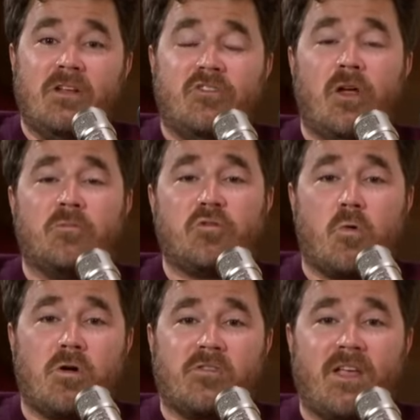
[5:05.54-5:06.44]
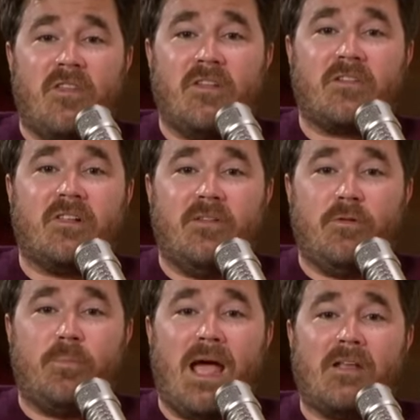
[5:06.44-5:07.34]
Jim Schwartz and this
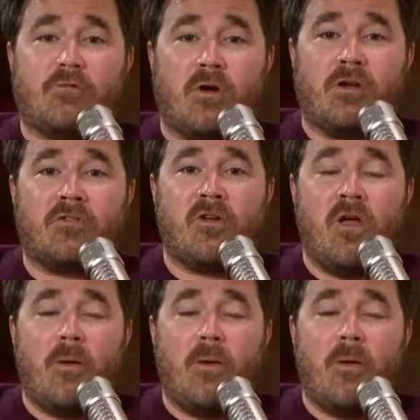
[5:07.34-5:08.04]
Cleveland pass rush